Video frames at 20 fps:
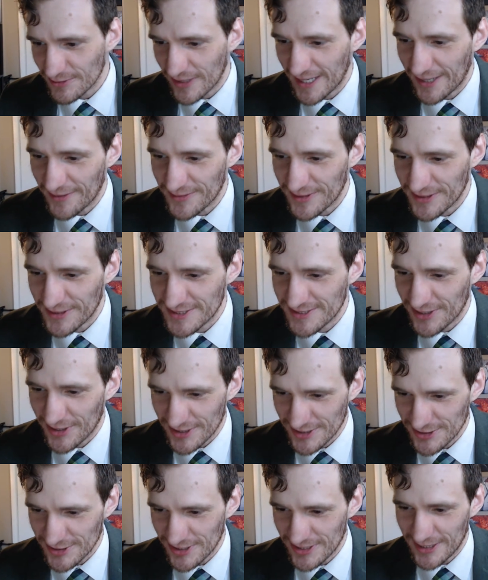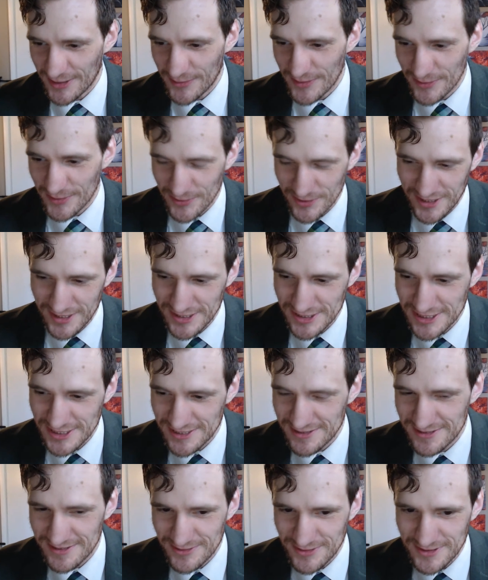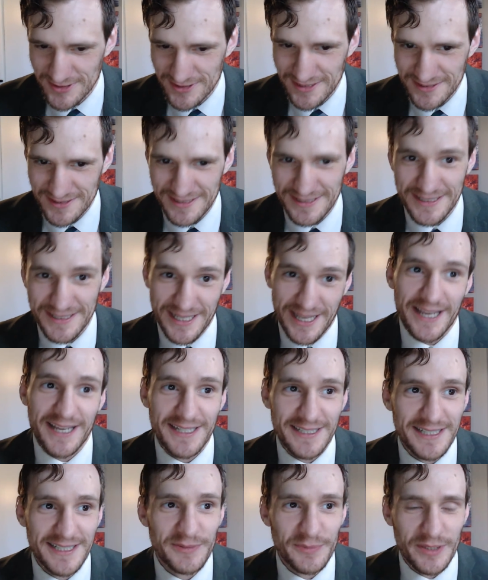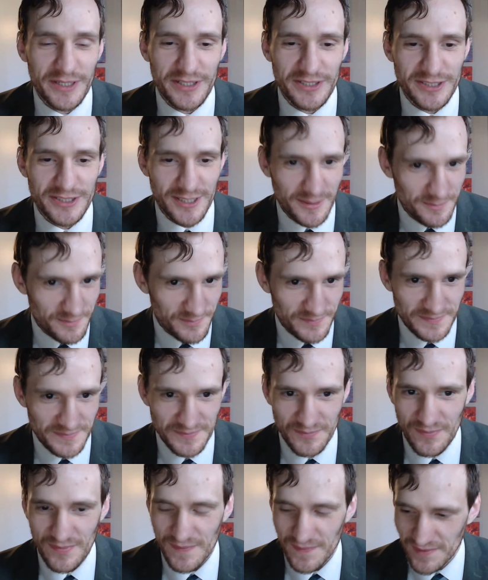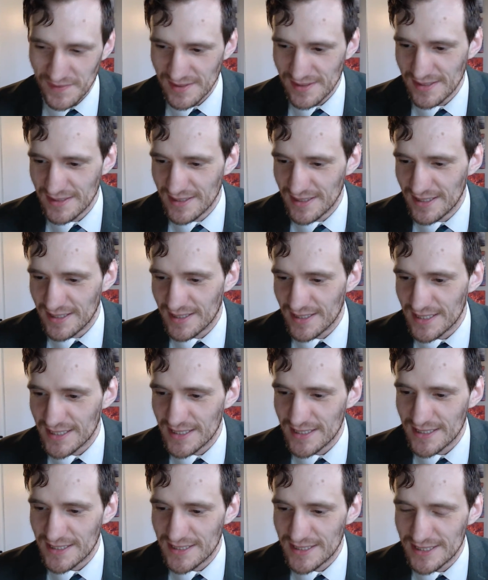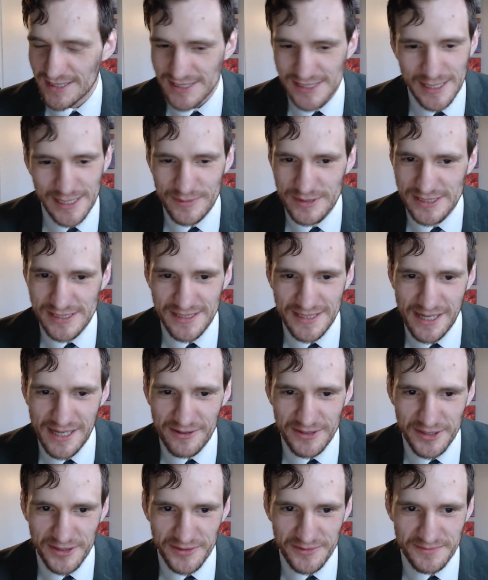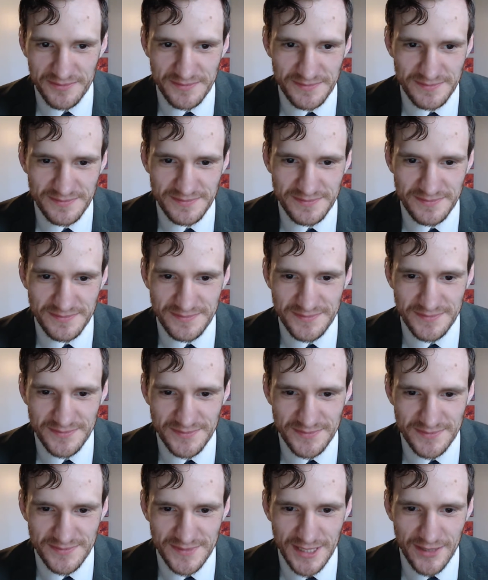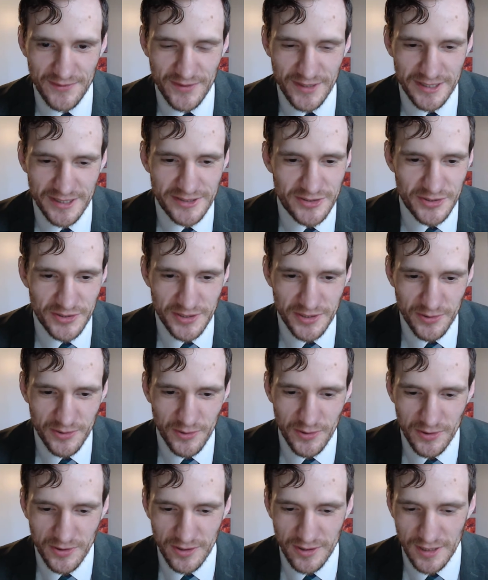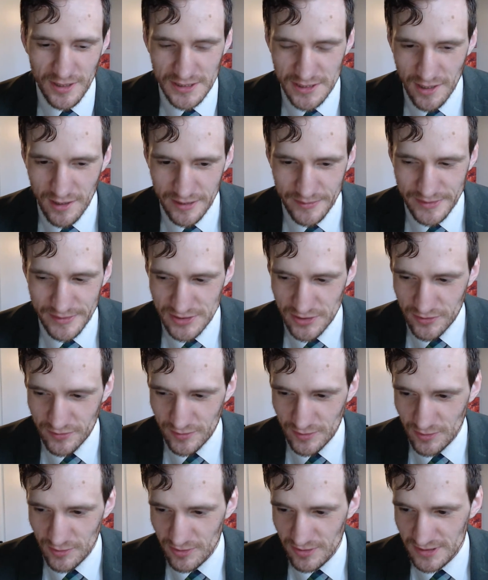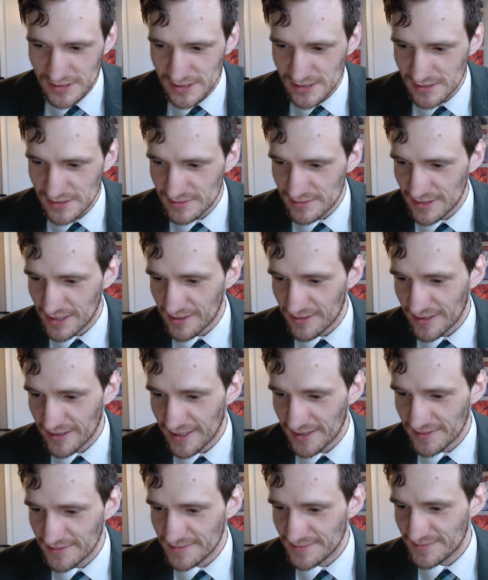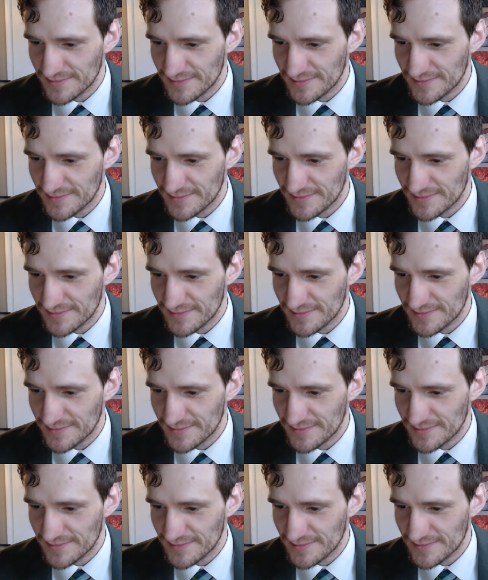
after you start trucking with Raj and yeah, that'd be a good job. It's time to sell out, dude. Give in to your autonomous overlords. All right.